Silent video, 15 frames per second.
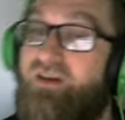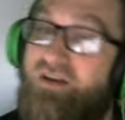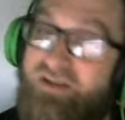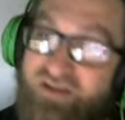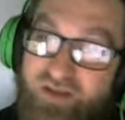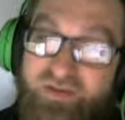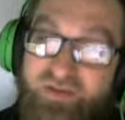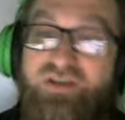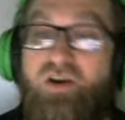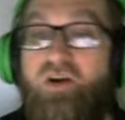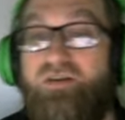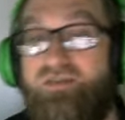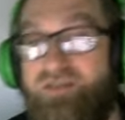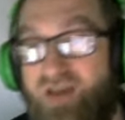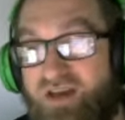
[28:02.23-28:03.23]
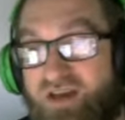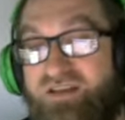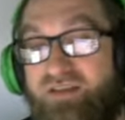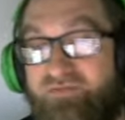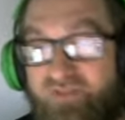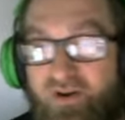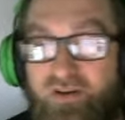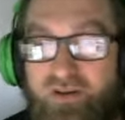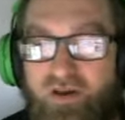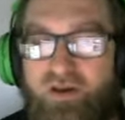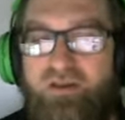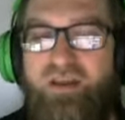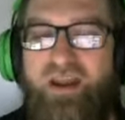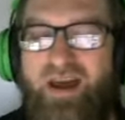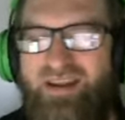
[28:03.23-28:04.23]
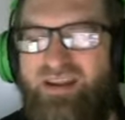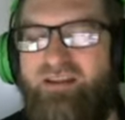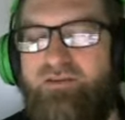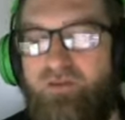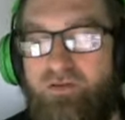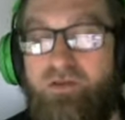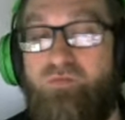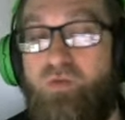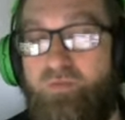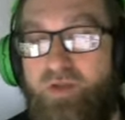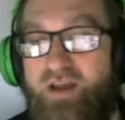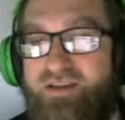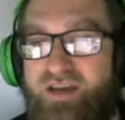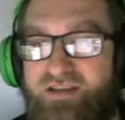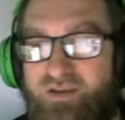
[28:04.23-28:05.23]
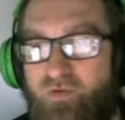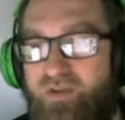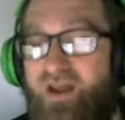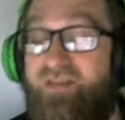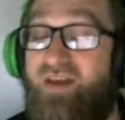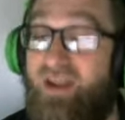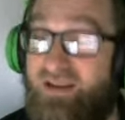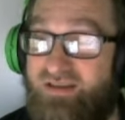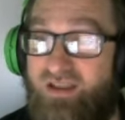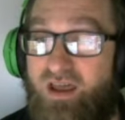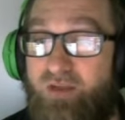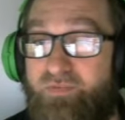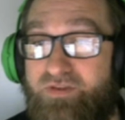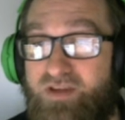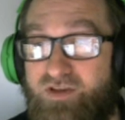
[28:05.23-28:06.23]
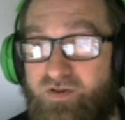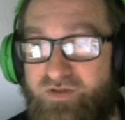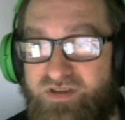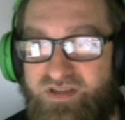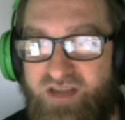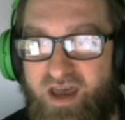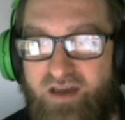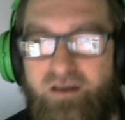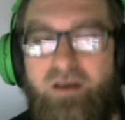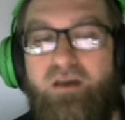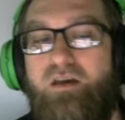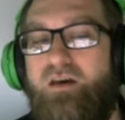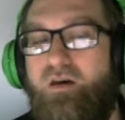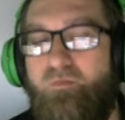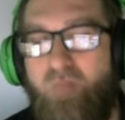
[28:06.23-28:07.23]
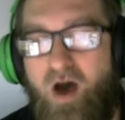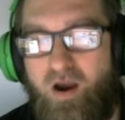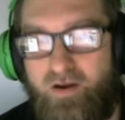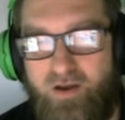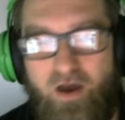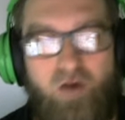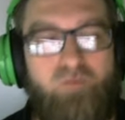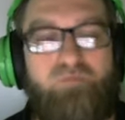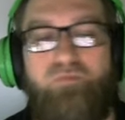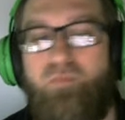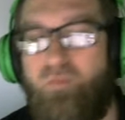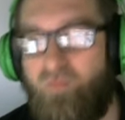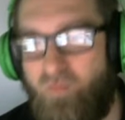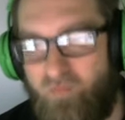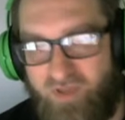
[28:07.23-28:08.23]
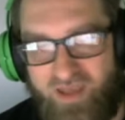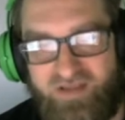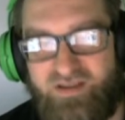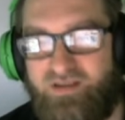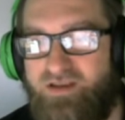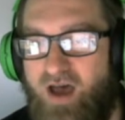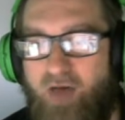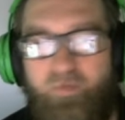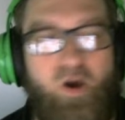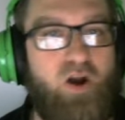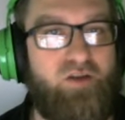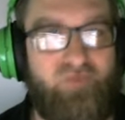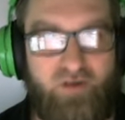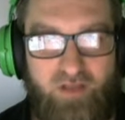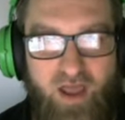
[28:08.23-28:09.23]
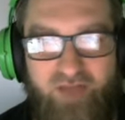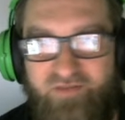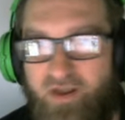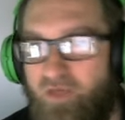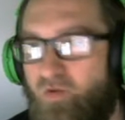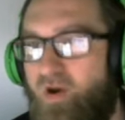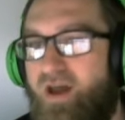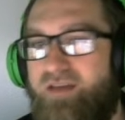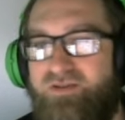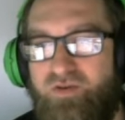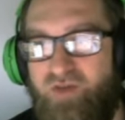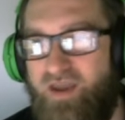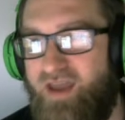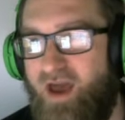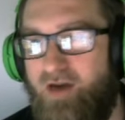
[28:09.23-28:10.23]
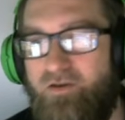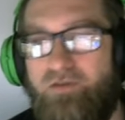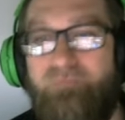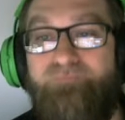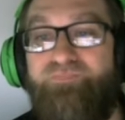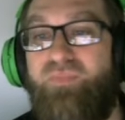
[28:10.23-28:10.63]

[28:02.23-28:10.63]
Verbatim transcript: So this card does seem very good, and I need to do a little more play testing with it. I think it has a lot of potential in this deck. Makino gets the top card of our life out of the way, 2K counter.